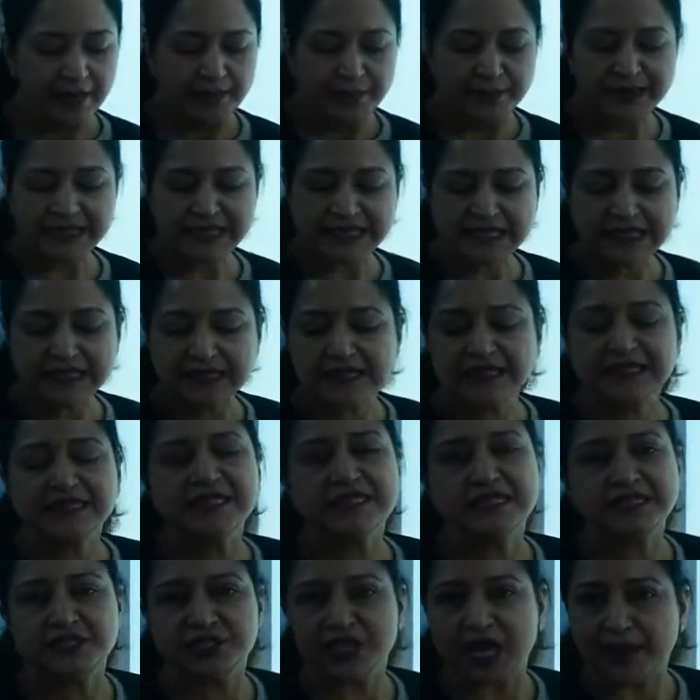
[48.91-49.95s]
Basically
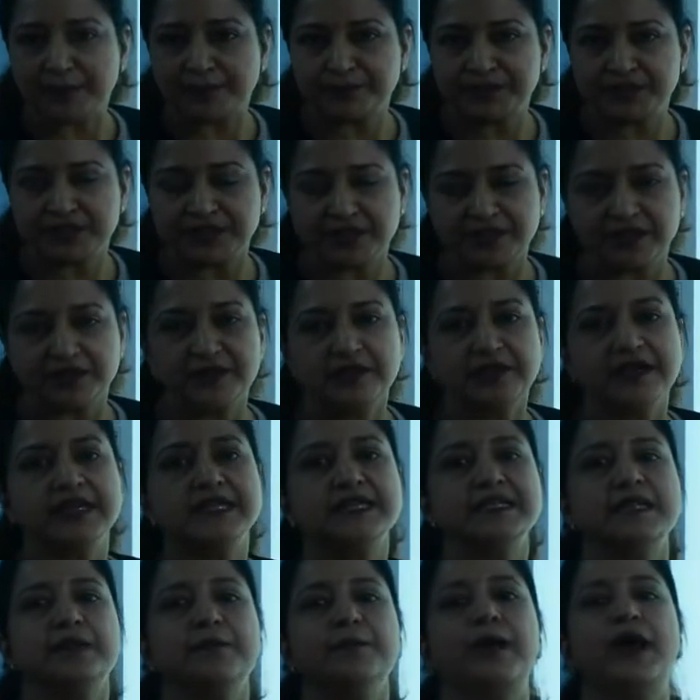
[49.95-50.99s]
this chapter
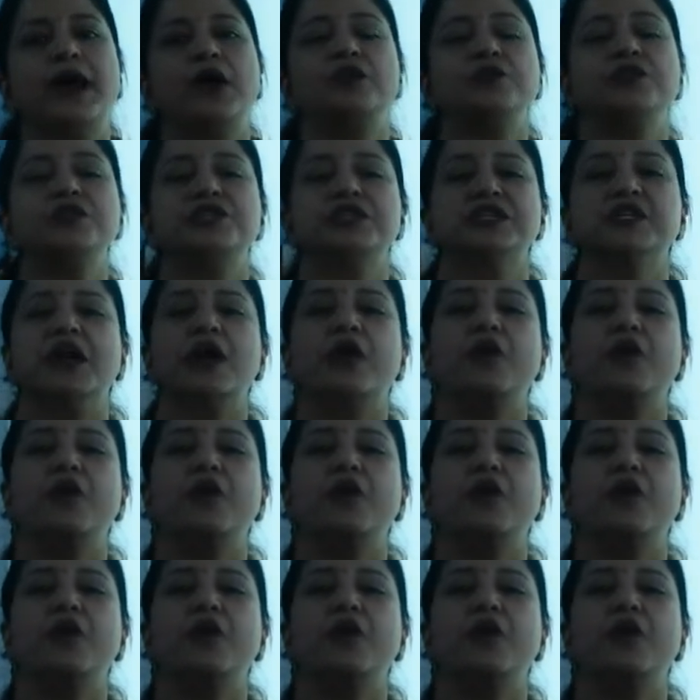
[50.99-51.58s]
is about